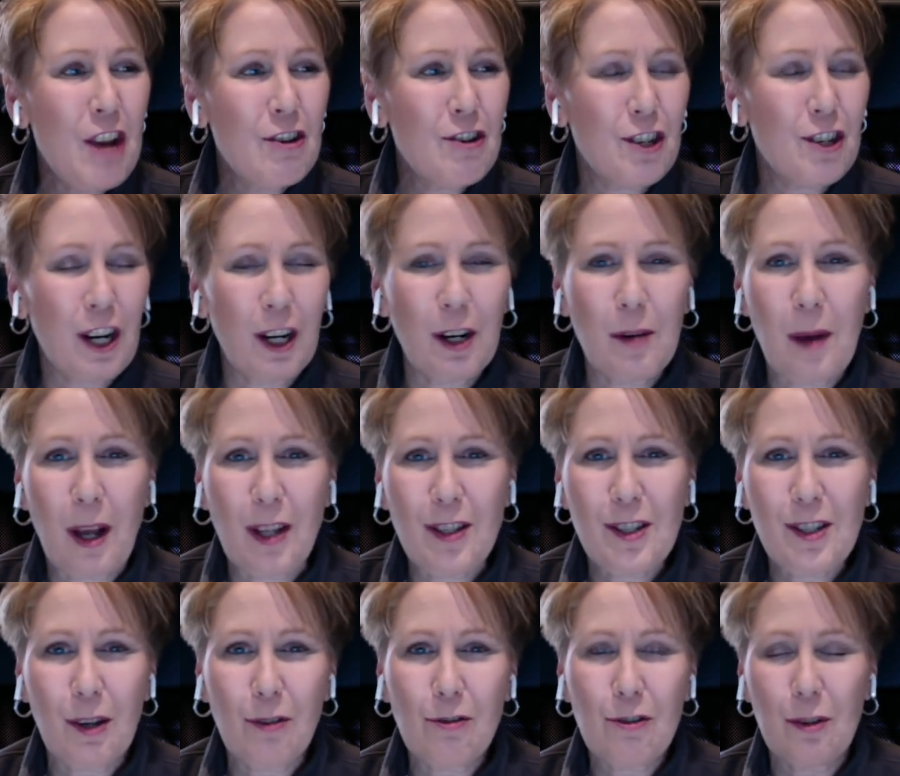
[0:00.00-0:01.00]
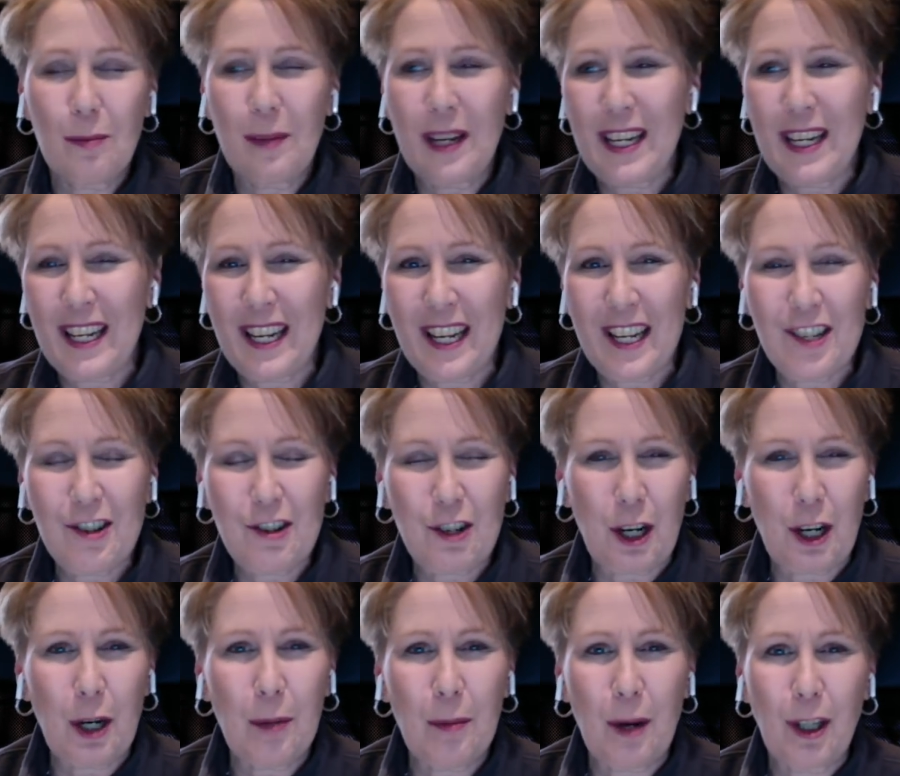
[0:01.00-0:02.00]
share them on social media,
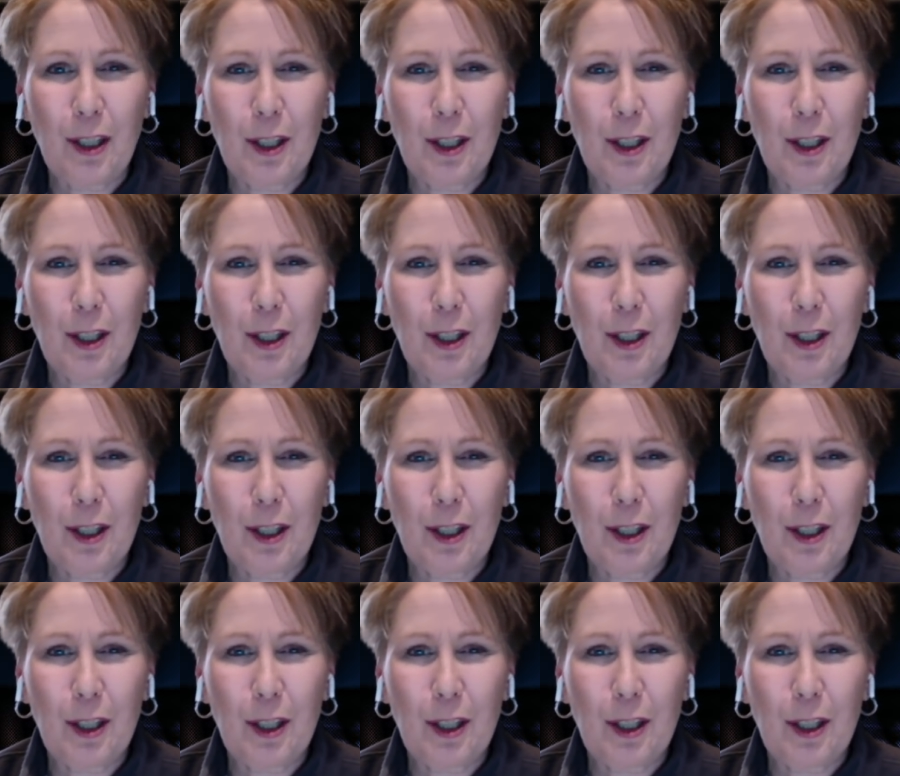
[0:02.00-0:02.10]
share them